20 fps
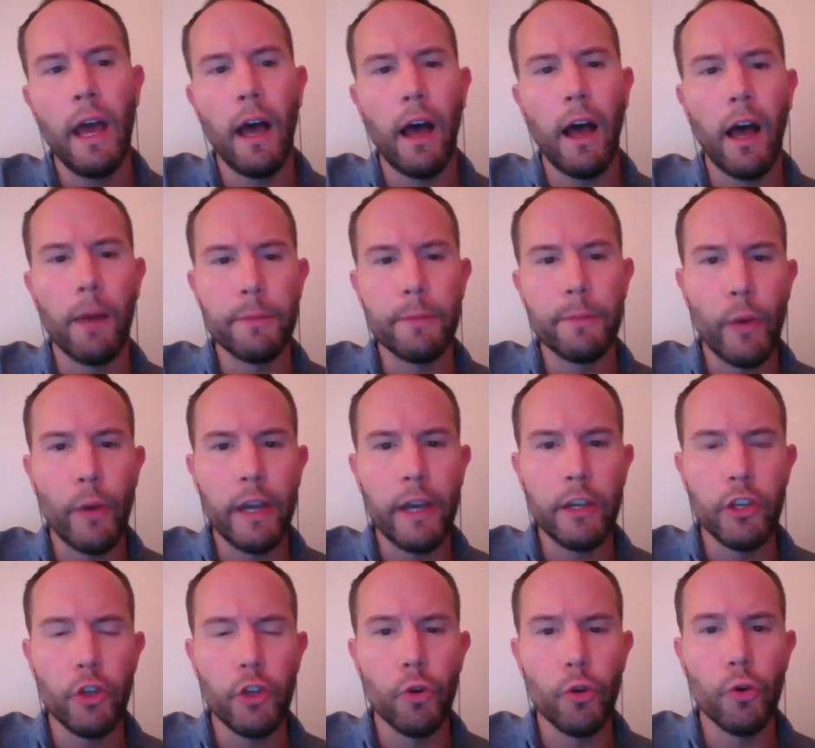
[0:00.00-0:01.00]
uh,
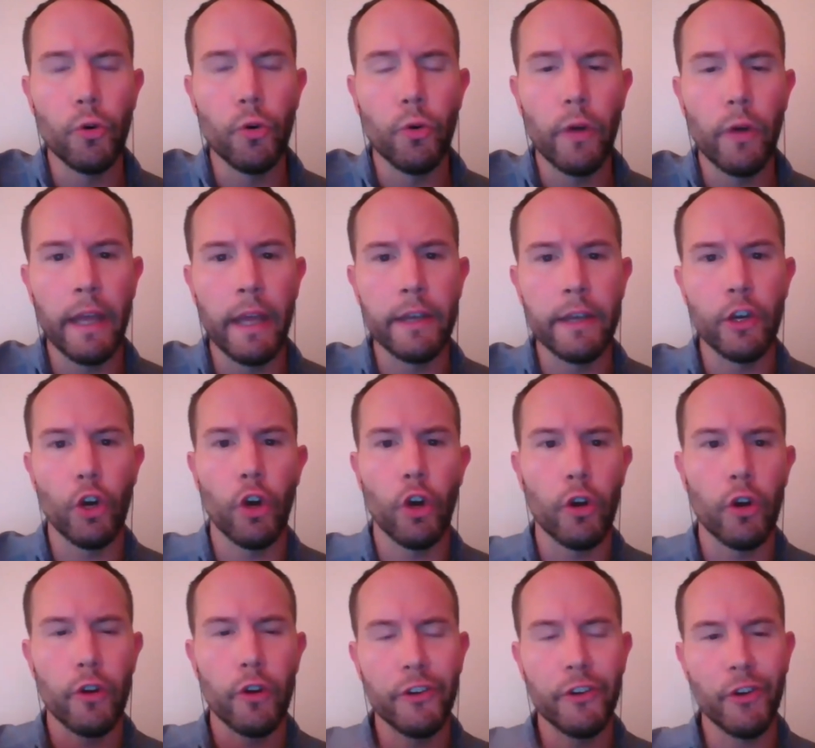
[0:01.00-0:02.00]
between you and
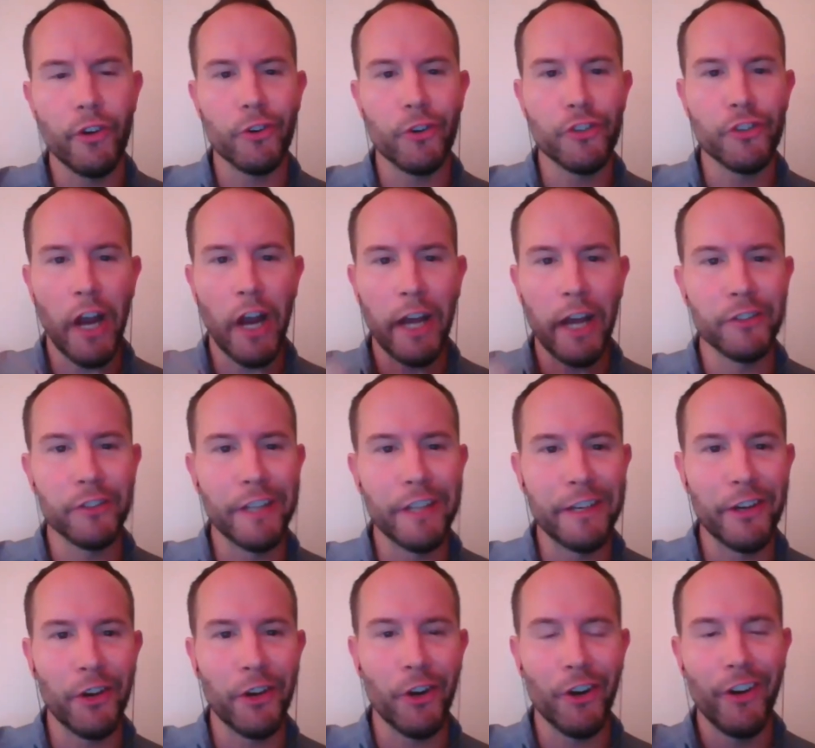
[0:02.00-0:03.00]
your your child
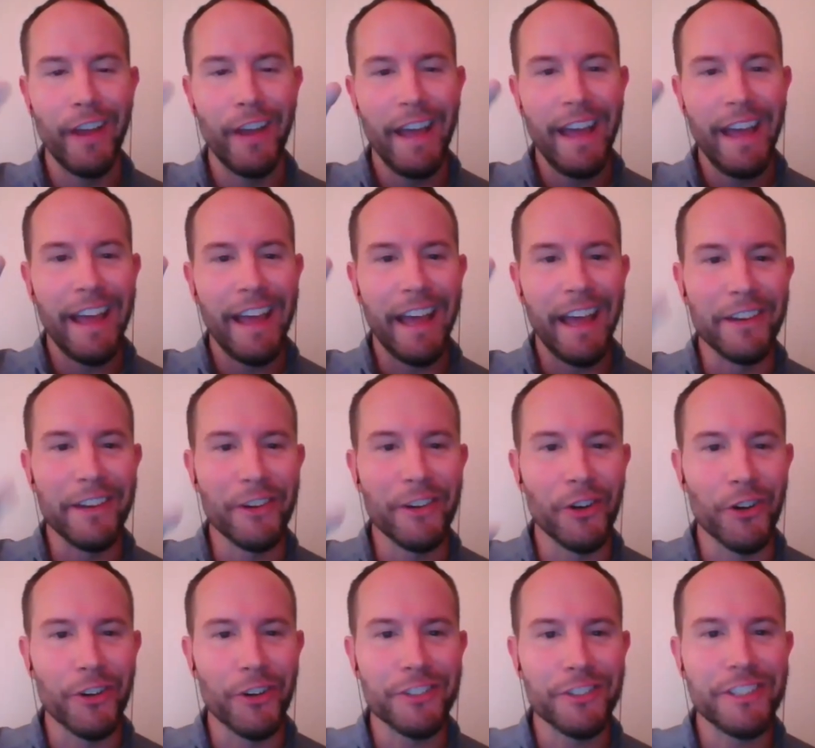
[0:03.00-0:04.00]
and your and
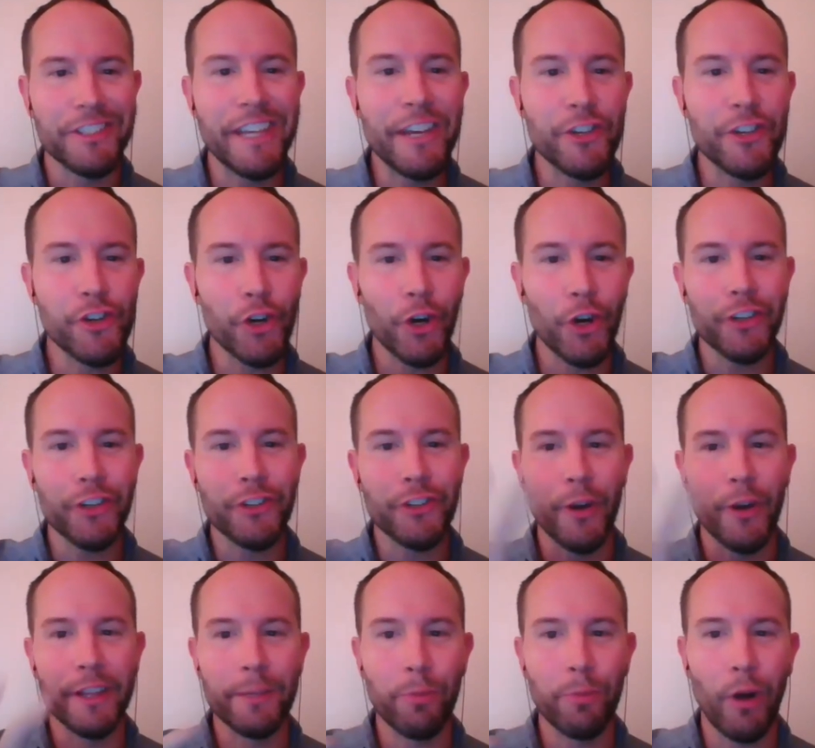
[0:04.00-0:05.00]
your teacher
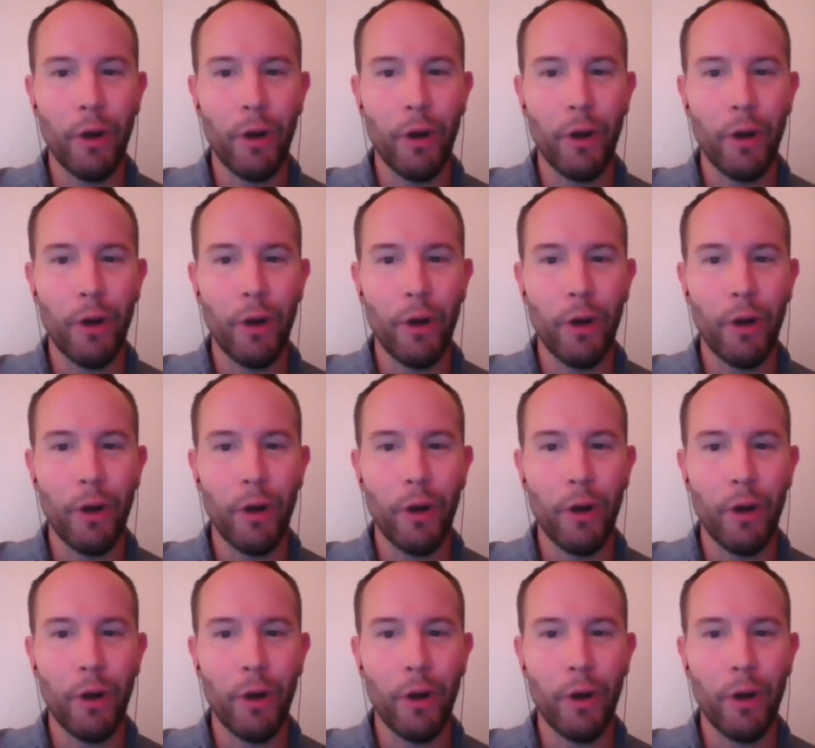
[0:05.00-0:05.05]
during the